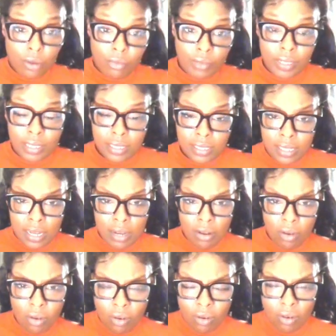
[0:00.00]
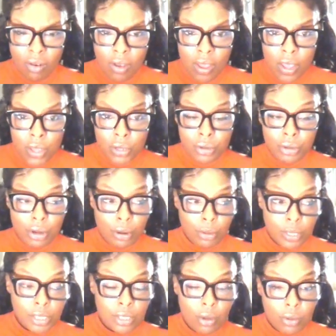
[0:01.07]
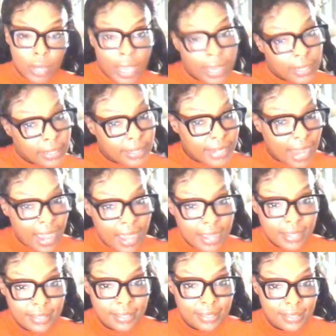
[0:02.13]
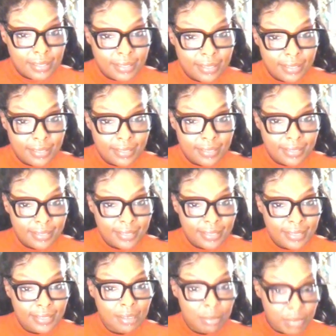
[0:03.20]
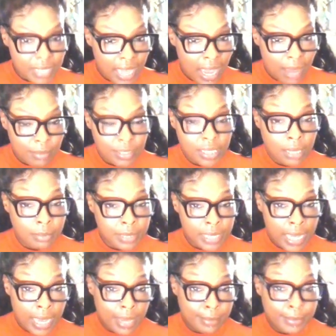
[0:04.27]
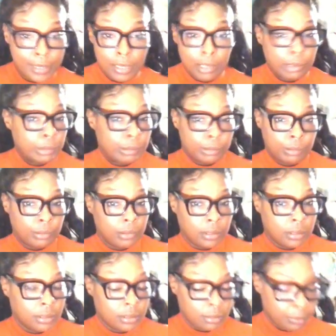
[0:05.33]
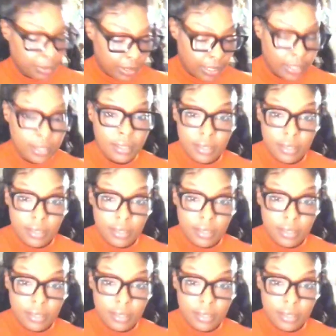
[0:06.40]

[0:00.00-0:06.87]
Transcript: don't release it at all. It's okay to not. Sometimes don't. But